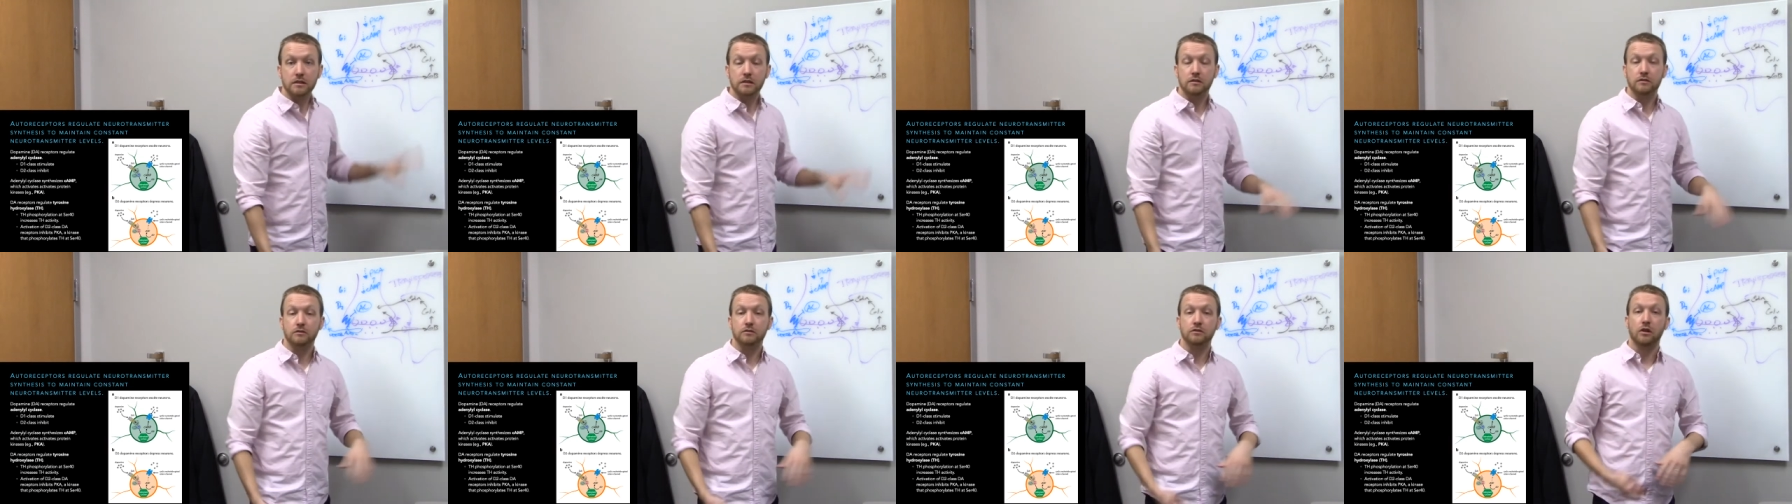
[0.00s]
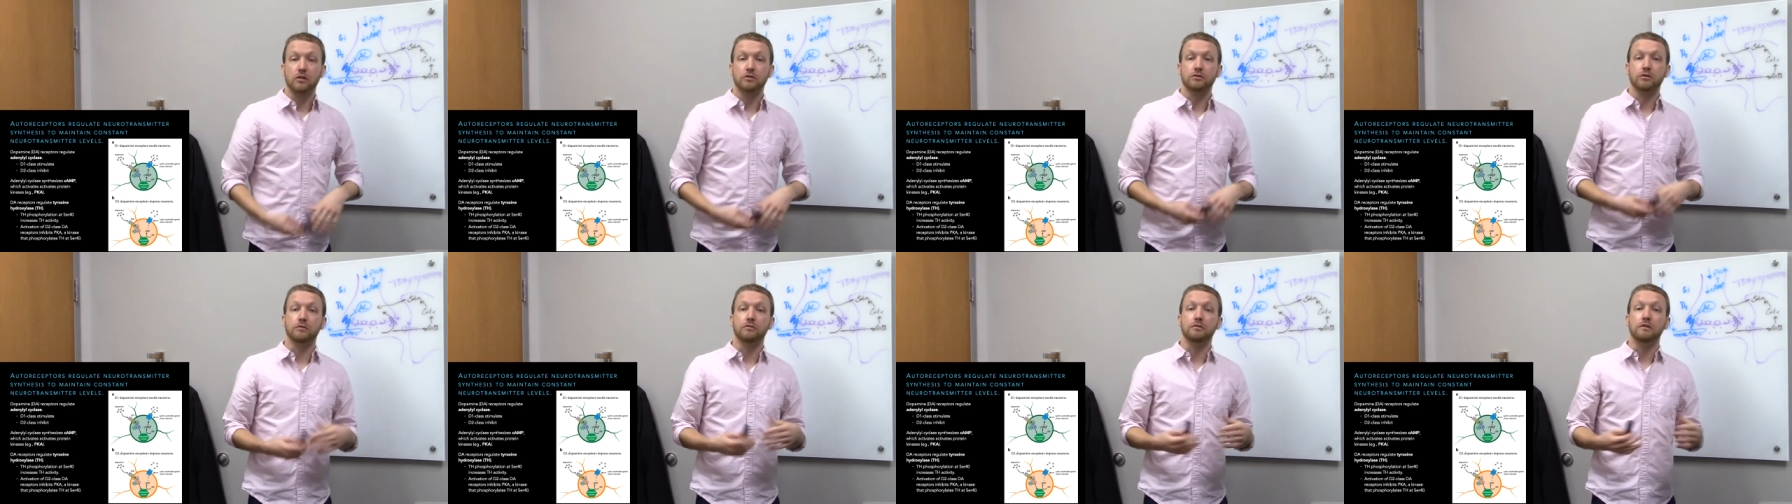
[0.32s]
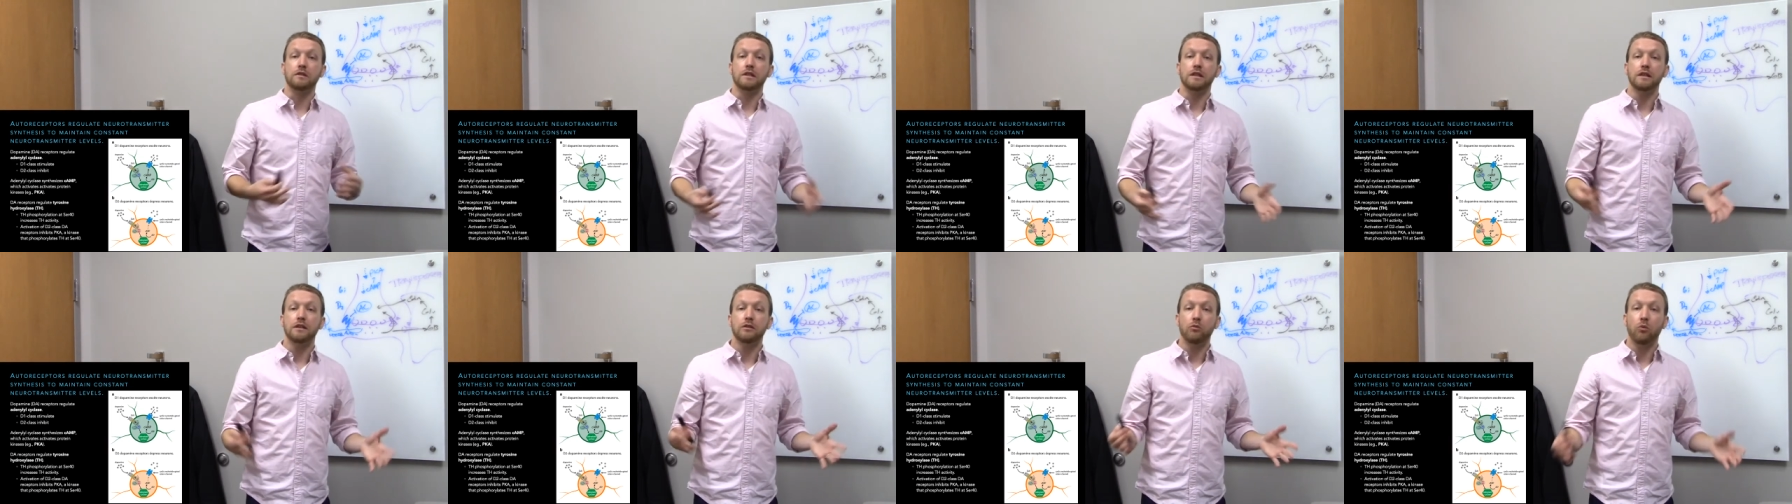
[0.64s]
There's also
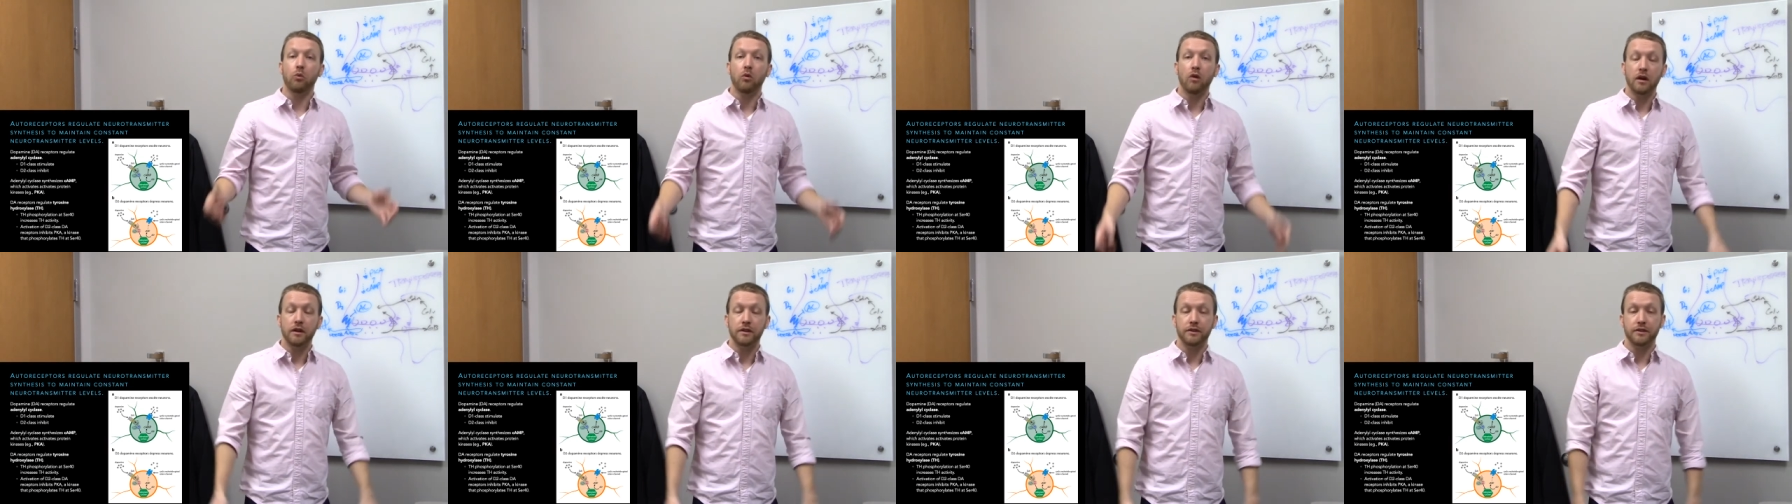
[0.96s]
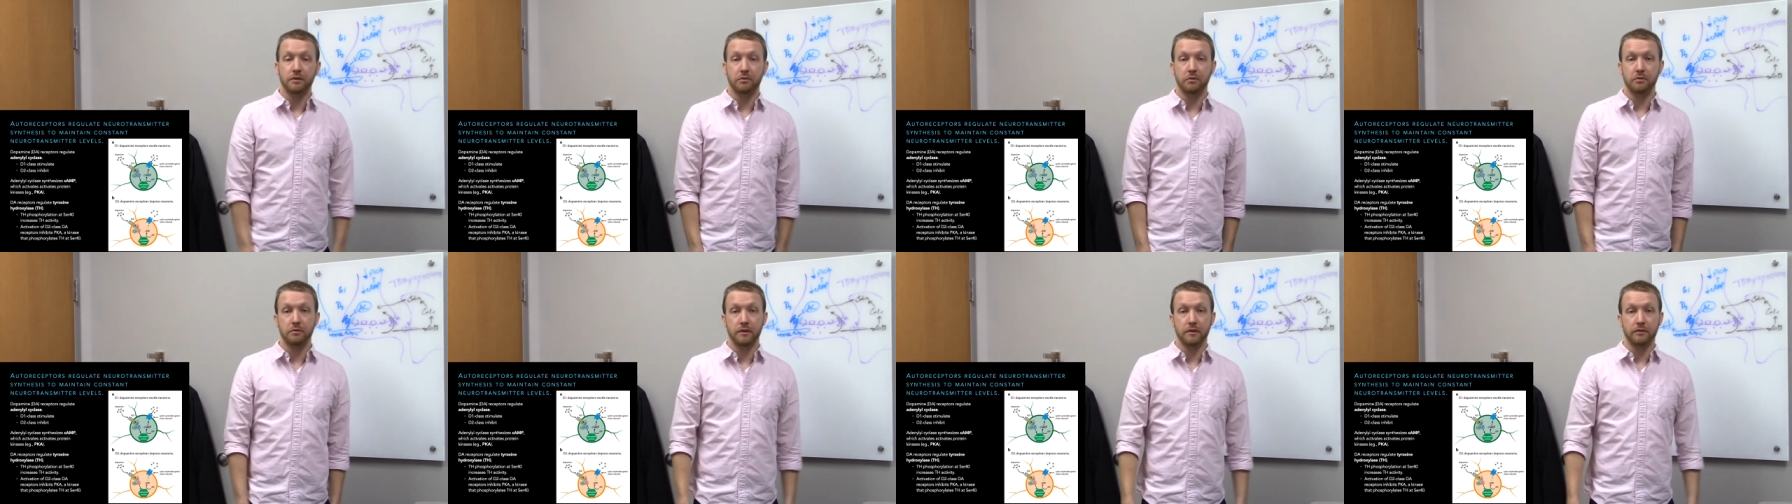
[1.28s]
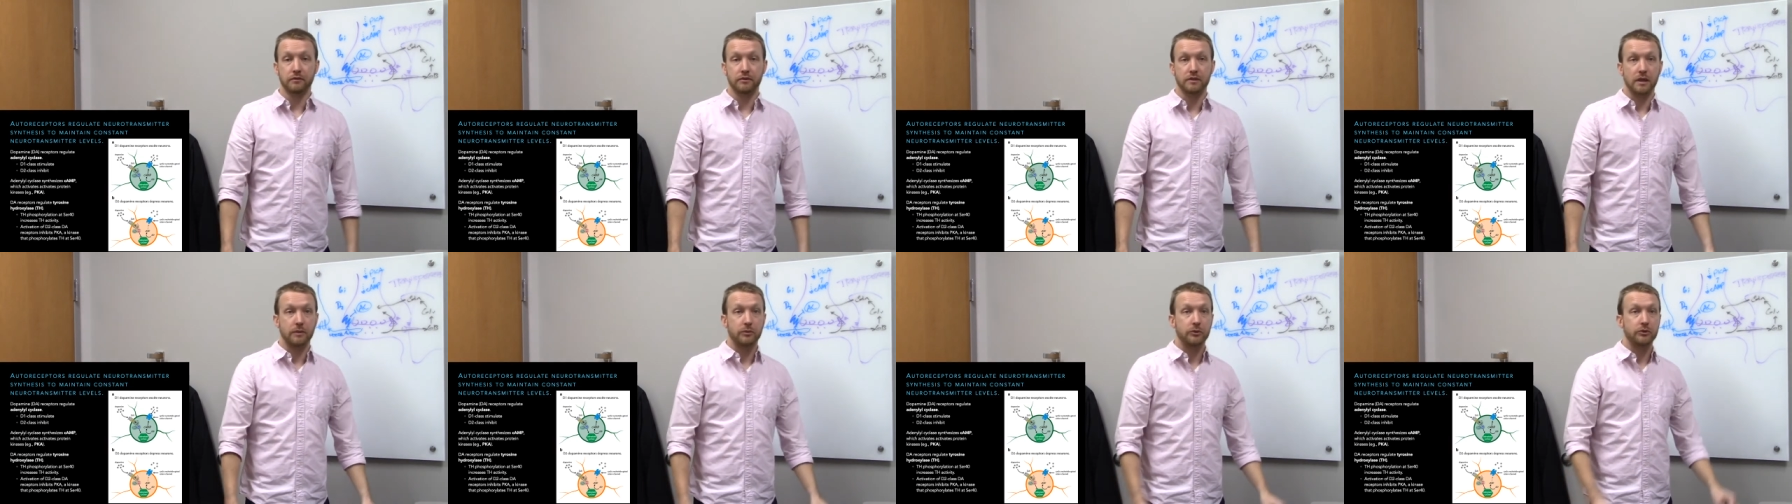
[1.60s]
D1 dopamine
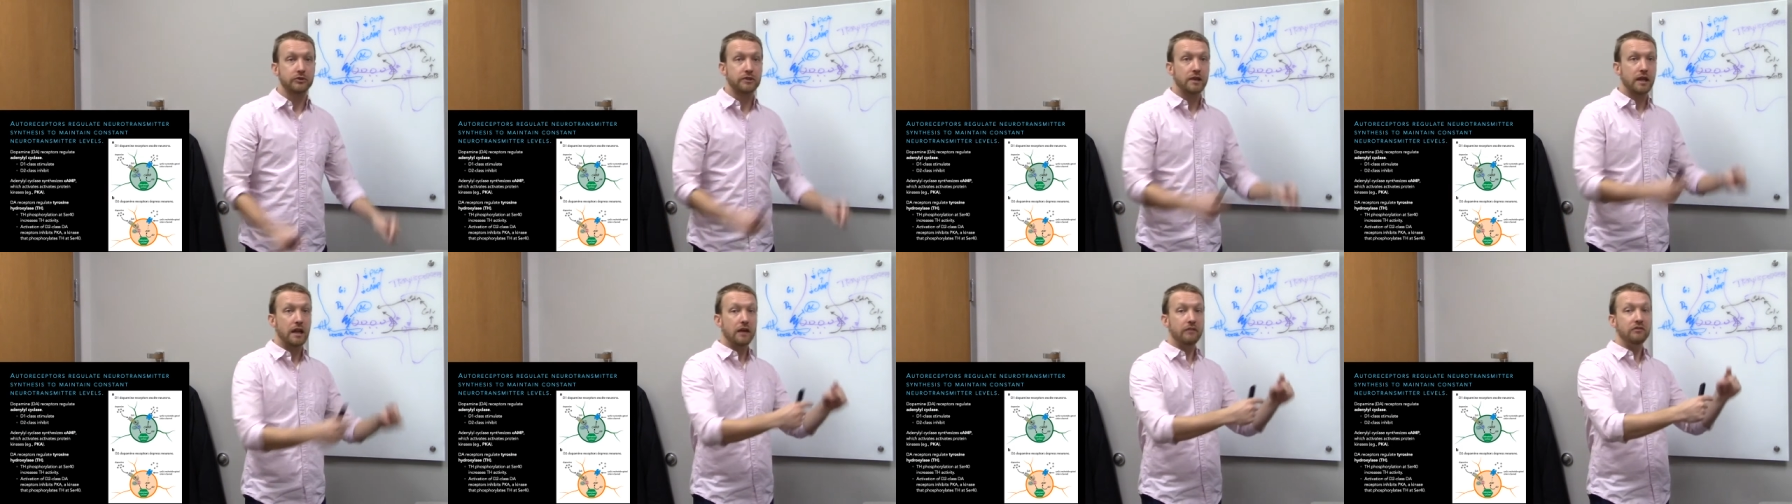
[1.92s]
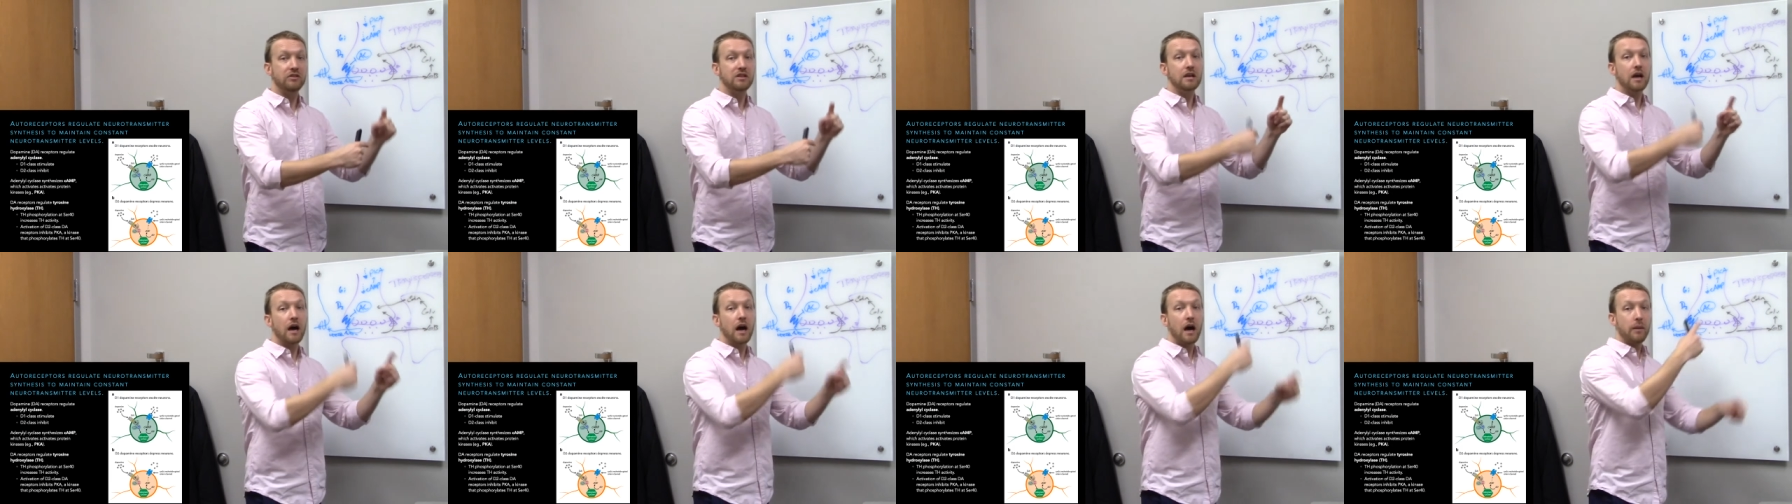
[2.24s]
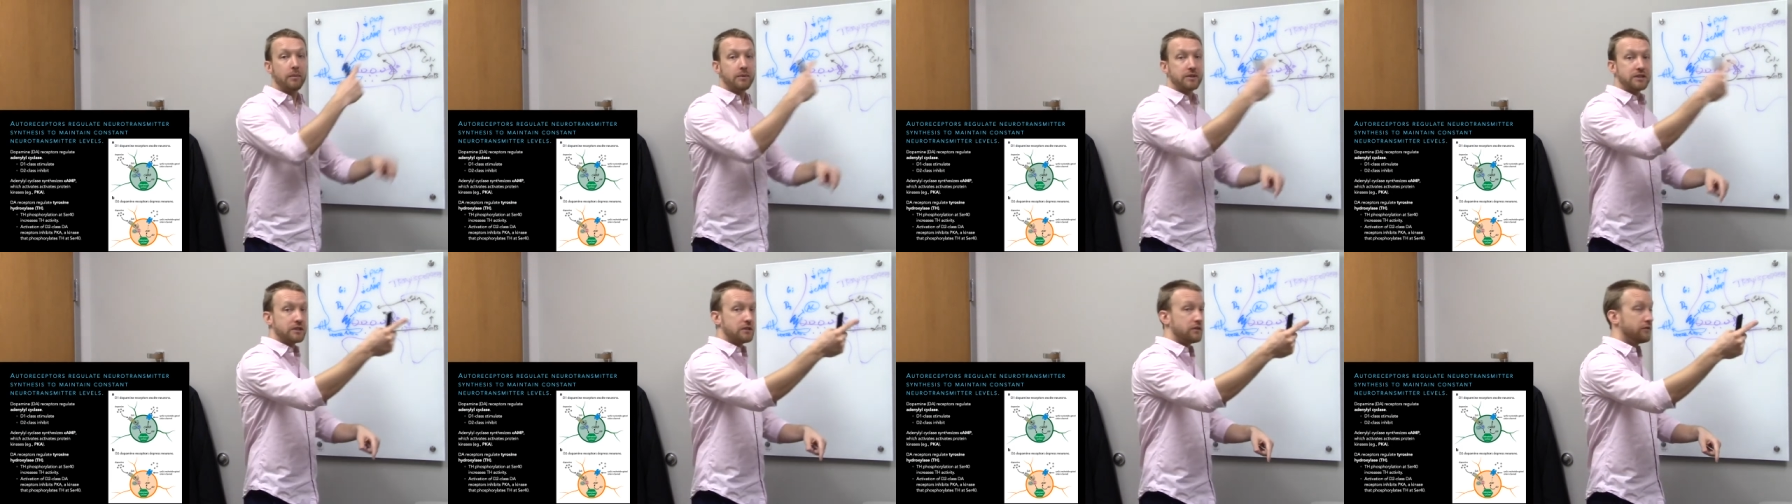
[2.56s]
receptors that have the
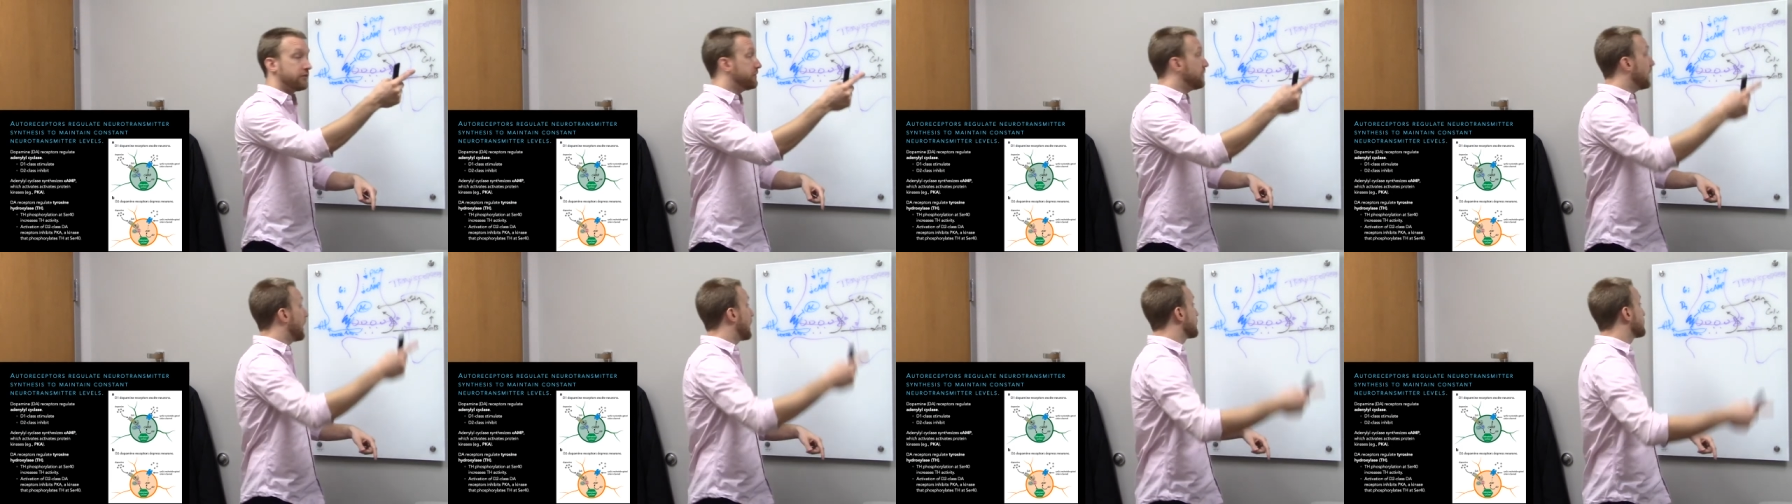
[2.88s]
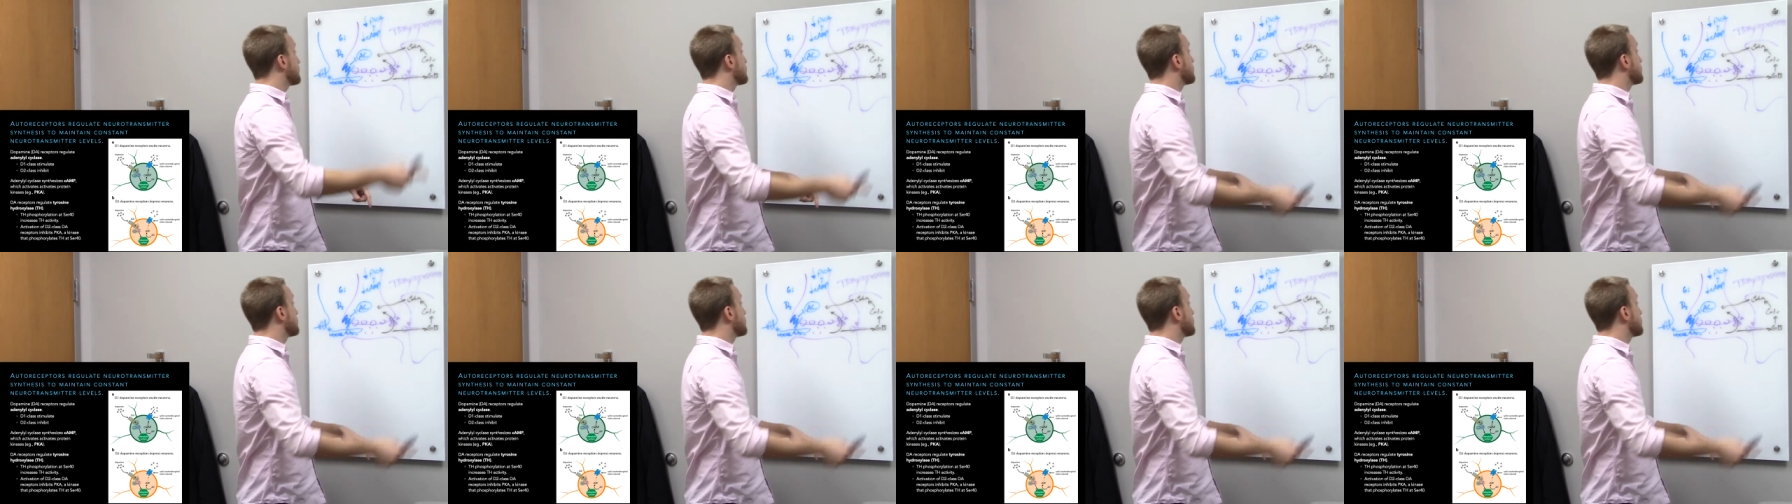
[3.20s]
opposite effect.